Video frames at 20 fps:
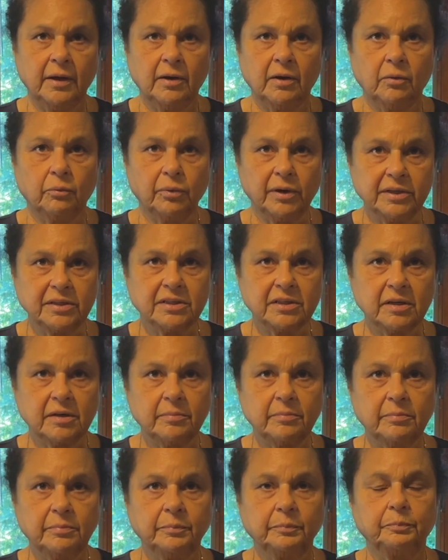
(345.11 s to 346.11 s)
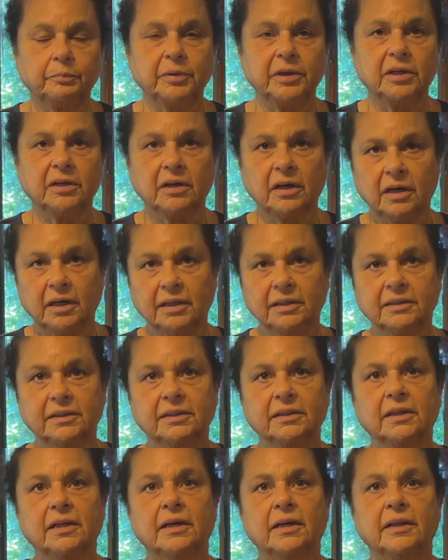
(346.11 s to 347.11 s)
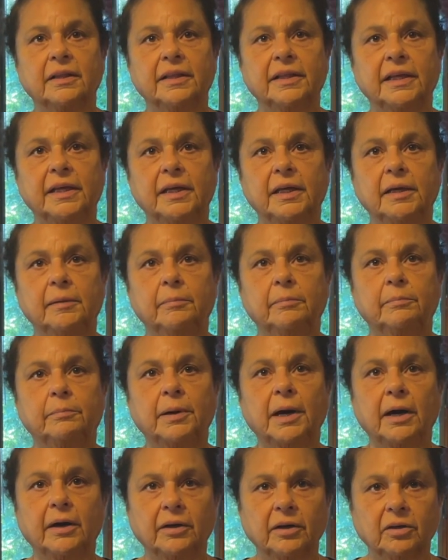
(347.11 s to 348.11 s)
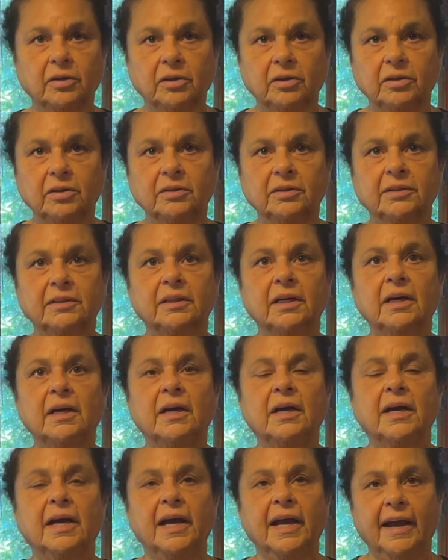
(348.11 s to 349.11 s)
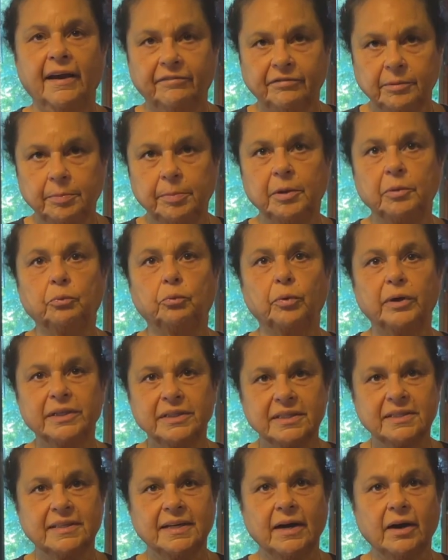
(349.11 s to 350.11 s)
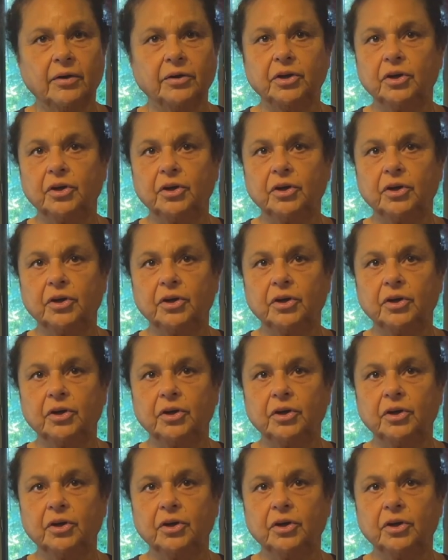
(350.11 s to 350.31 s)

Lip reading: rinse them because the particles have to be rinsed out.